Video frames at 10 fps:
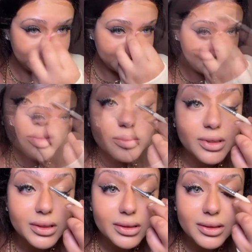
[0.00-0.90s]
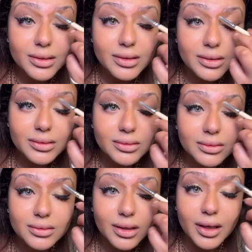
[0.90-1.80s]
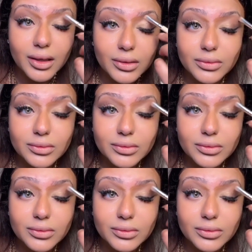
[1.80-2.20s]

I'm just blending this out.